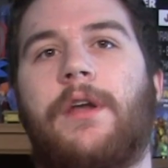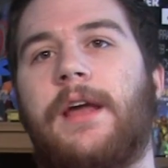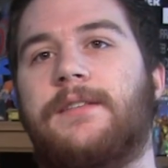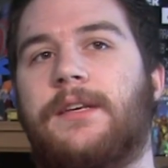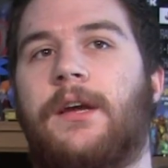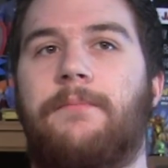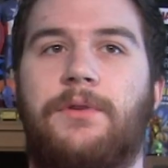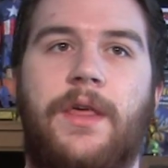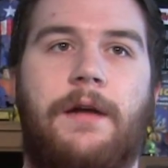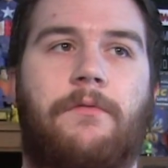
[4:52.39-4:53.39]
and he has to
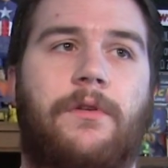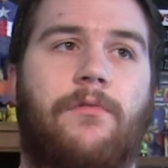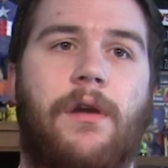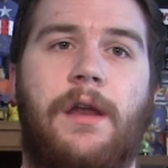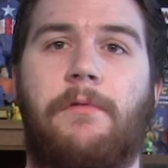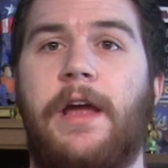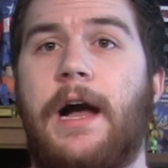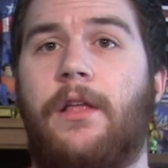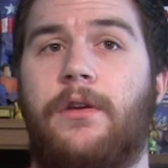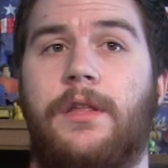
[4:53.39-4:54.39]
come to that gritty
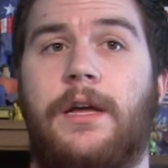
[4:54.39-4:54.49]
reality